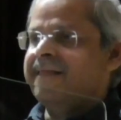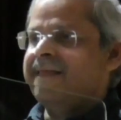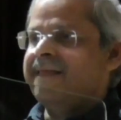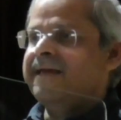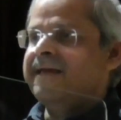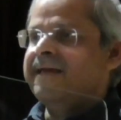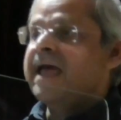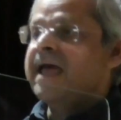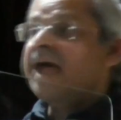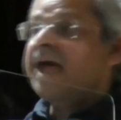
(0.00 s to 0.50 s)

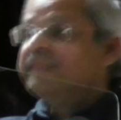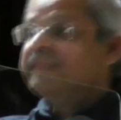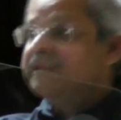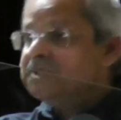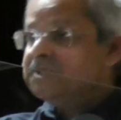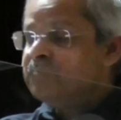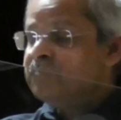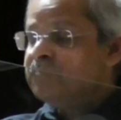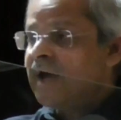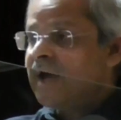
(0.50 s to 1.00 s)
And this
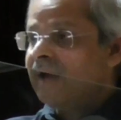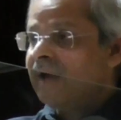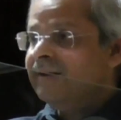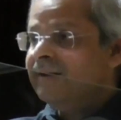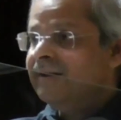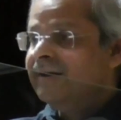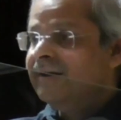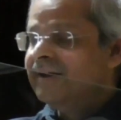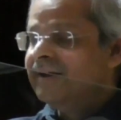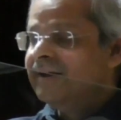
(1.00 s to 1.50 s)

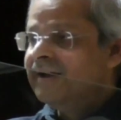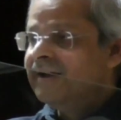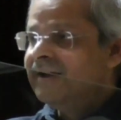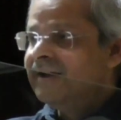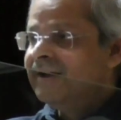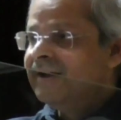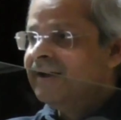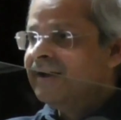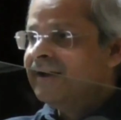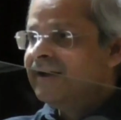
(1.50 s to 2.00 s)
man
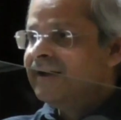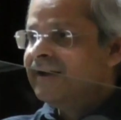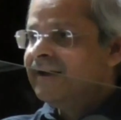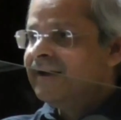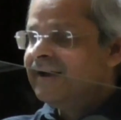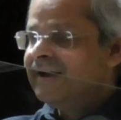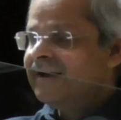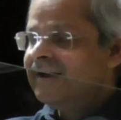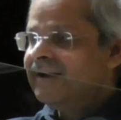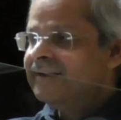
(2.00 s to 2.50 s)

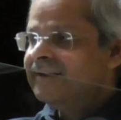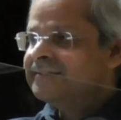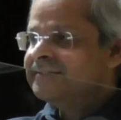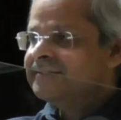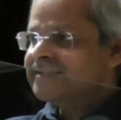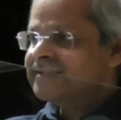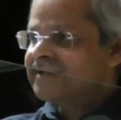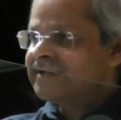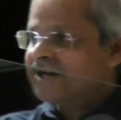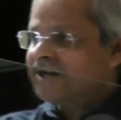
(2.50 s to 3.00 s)

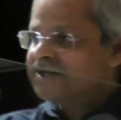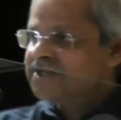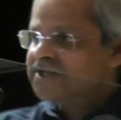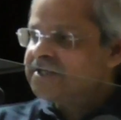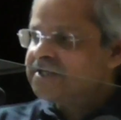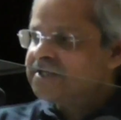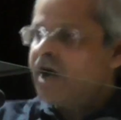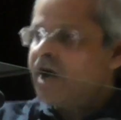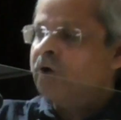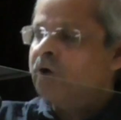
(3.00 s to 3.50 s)
just rushes
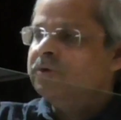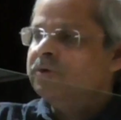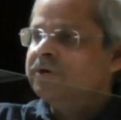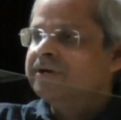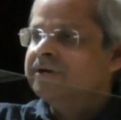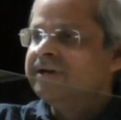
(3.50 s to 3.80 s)
out,